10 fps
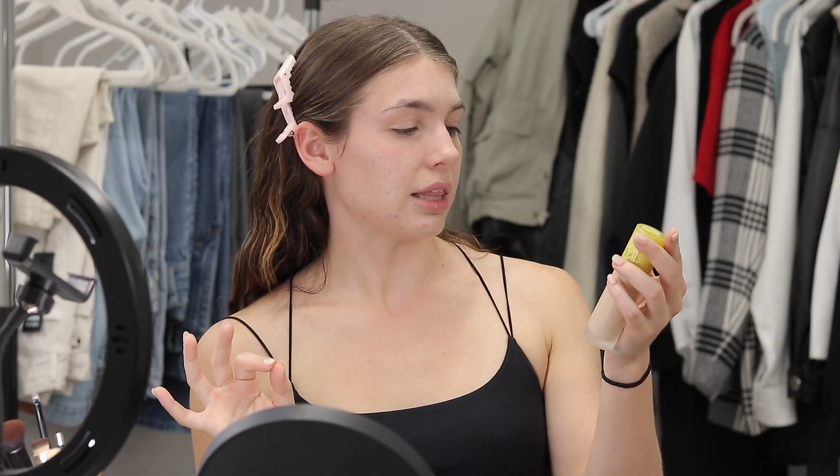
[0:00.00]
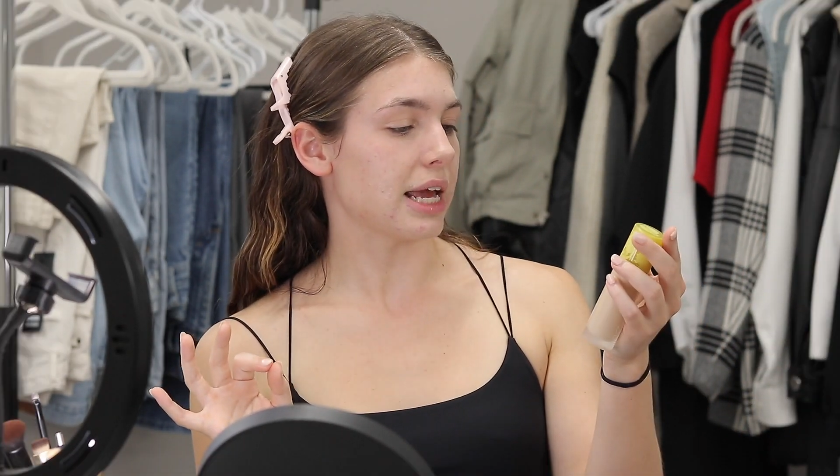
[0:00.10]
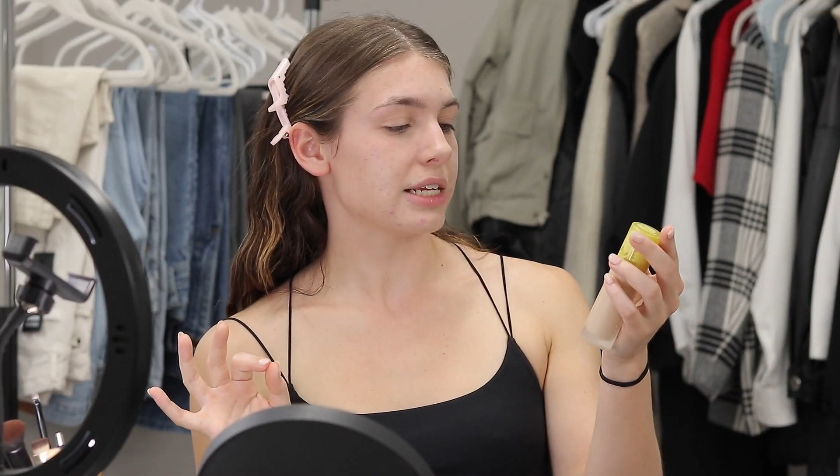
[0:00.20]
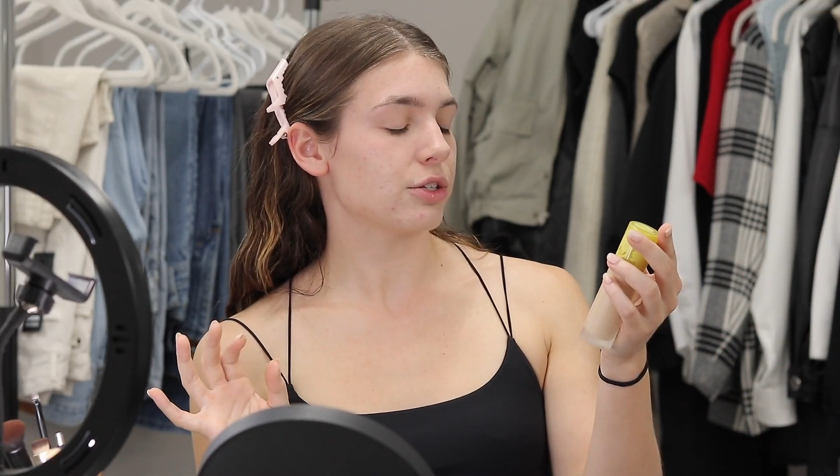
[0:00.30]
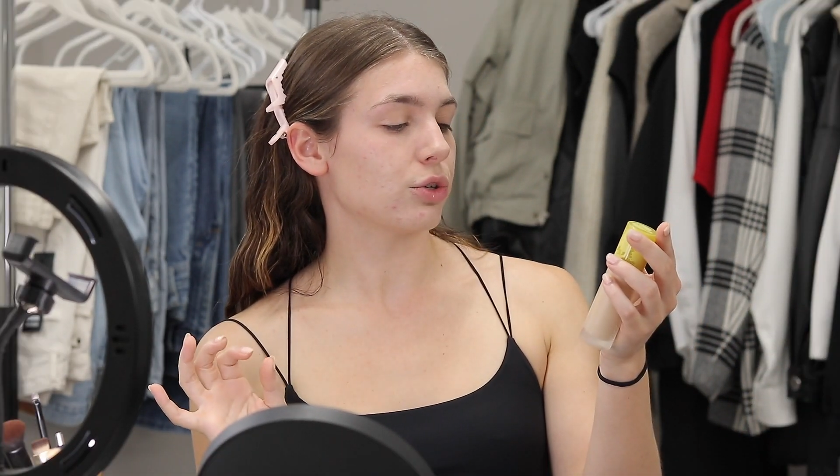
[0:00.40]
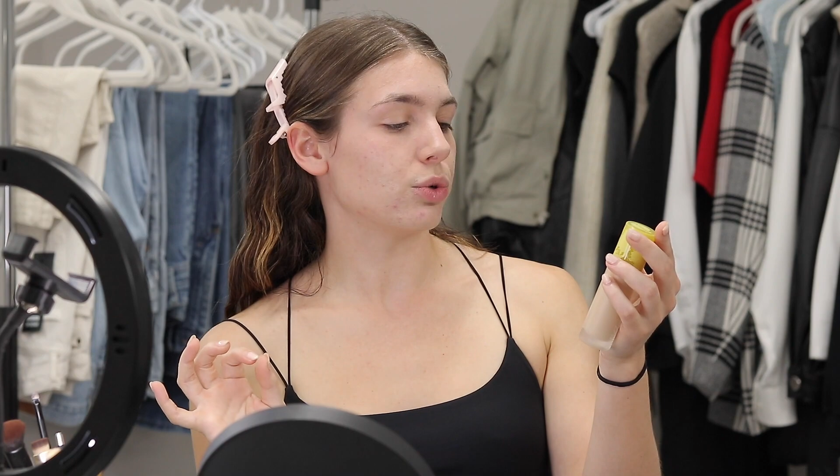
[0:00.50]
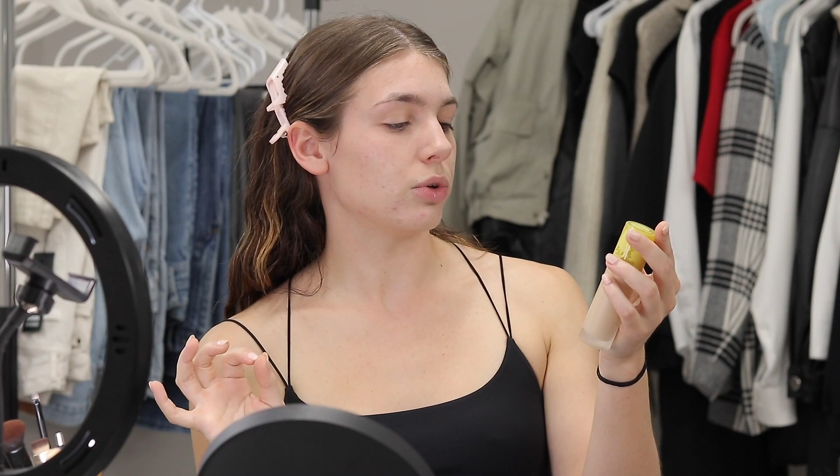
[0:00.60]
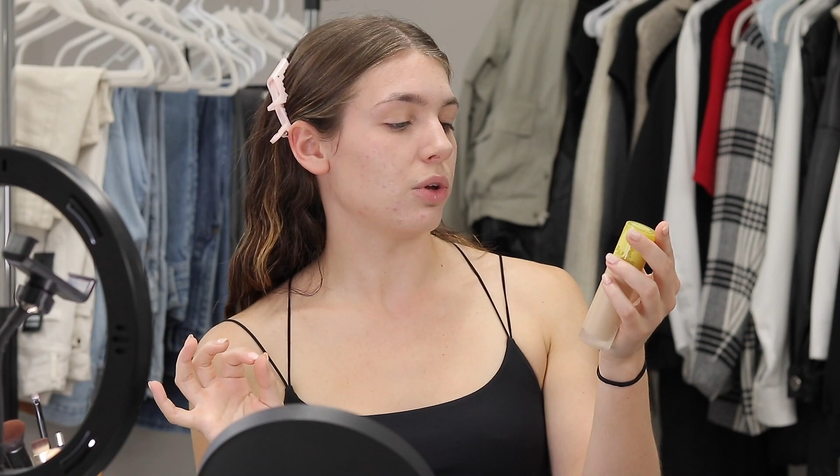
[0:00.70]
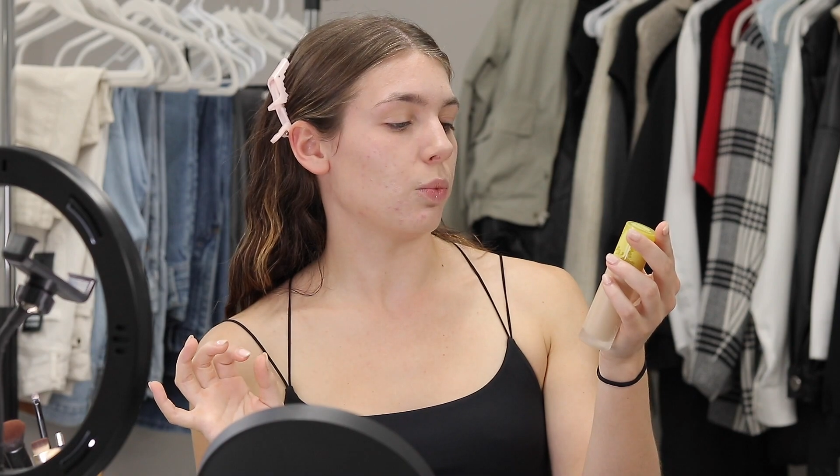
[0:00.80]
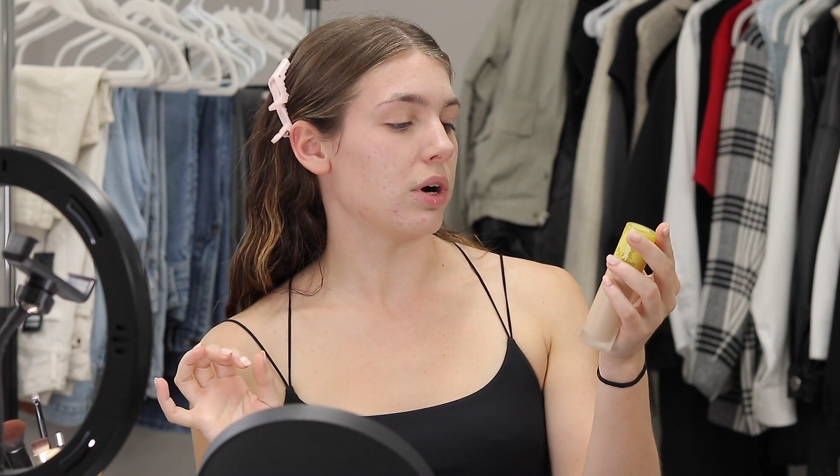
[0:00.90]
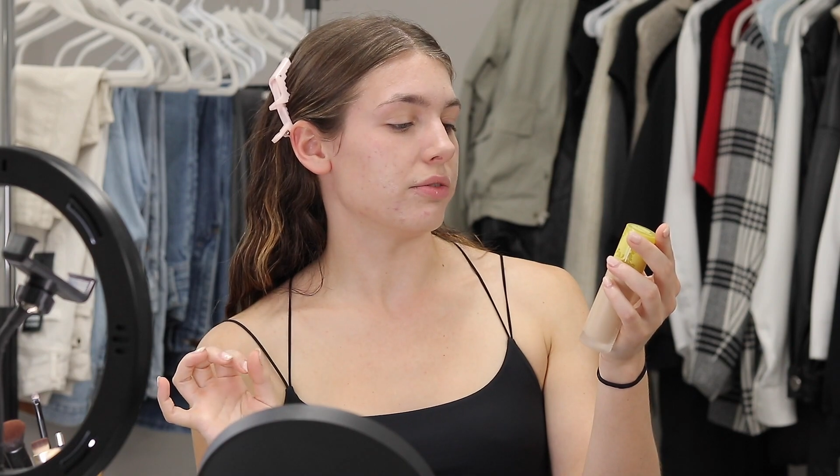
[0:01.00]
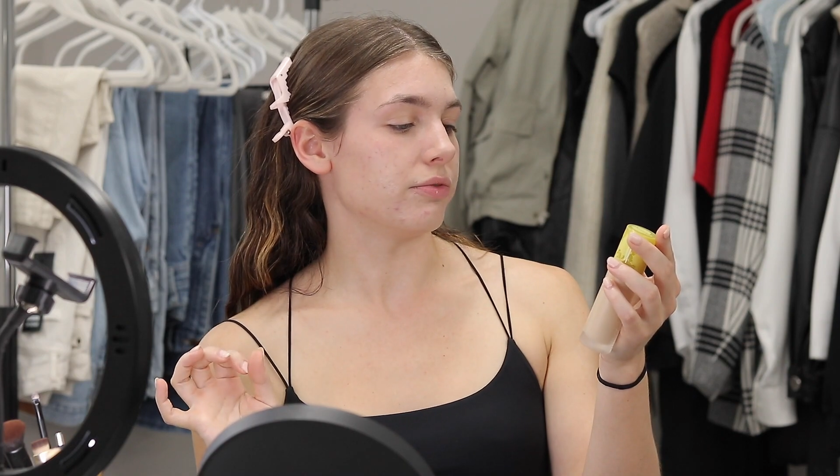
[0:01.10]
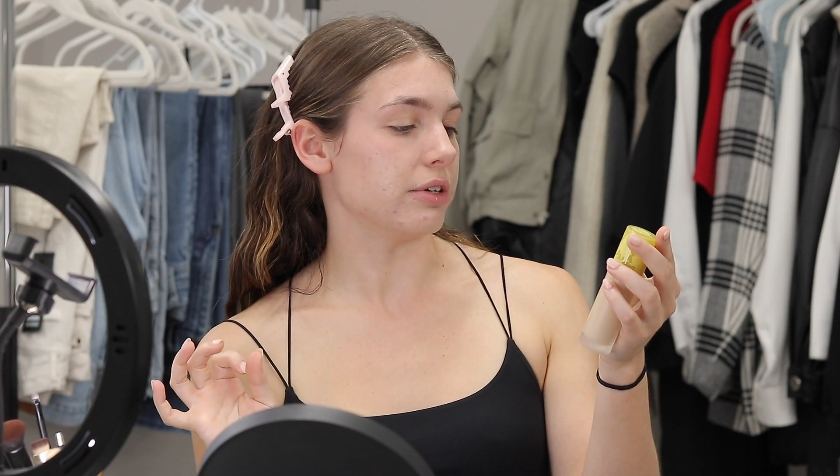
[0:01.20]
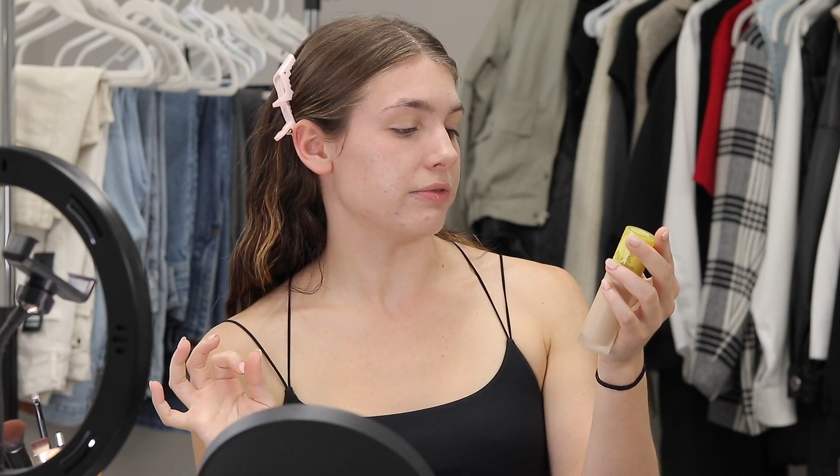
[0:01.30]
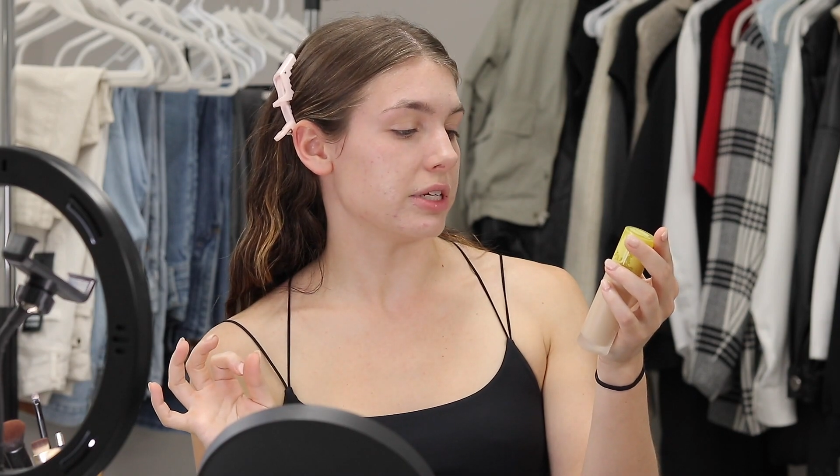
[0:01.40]
Light Cool
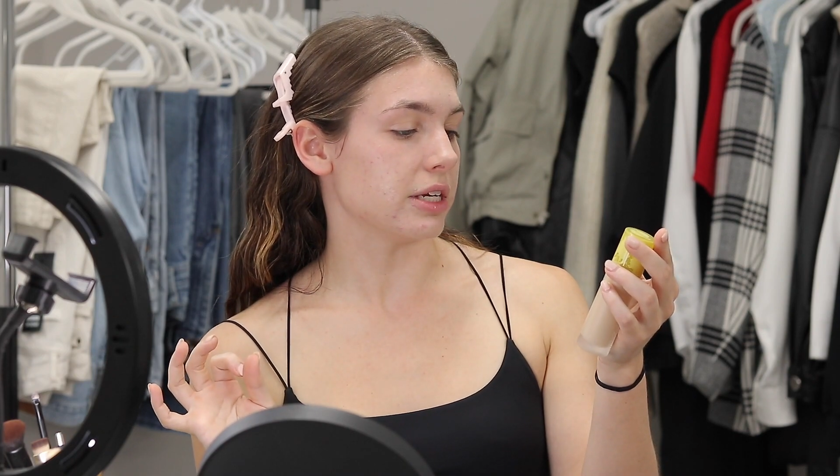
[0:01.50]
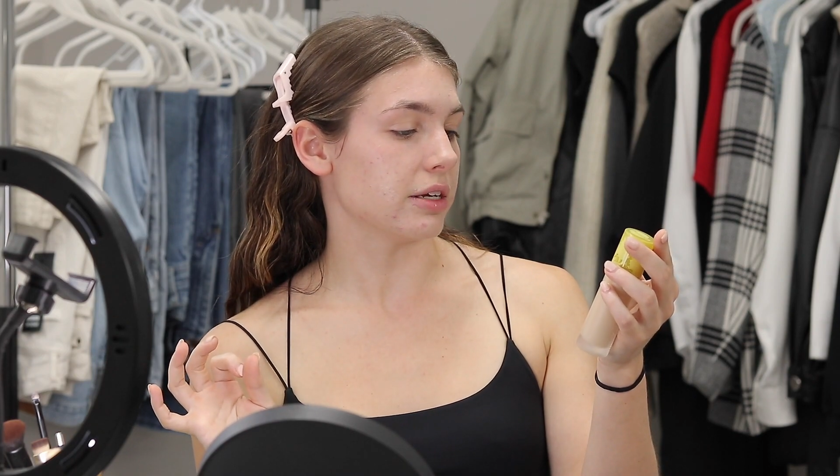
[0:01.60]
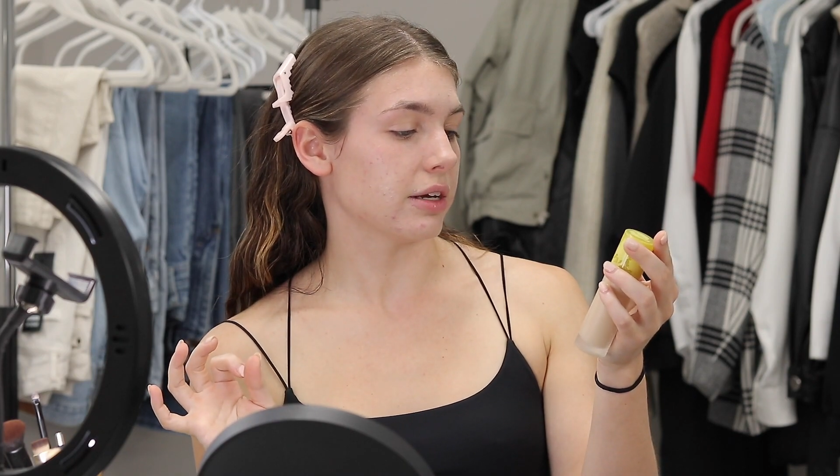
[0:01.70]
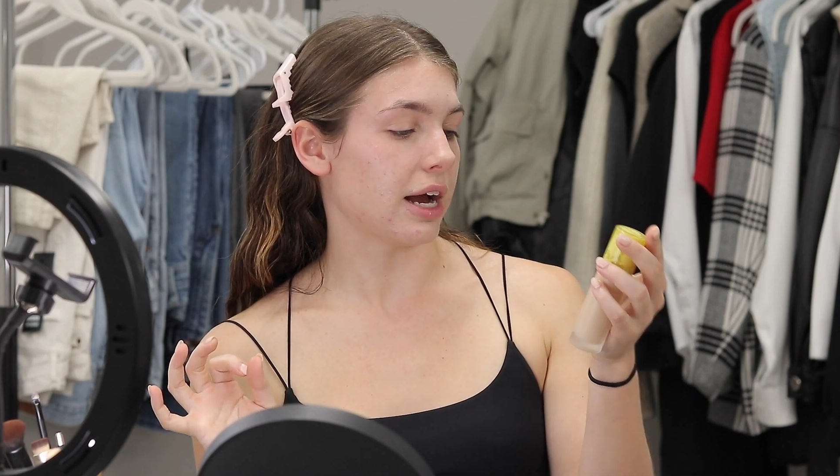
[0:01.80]
150.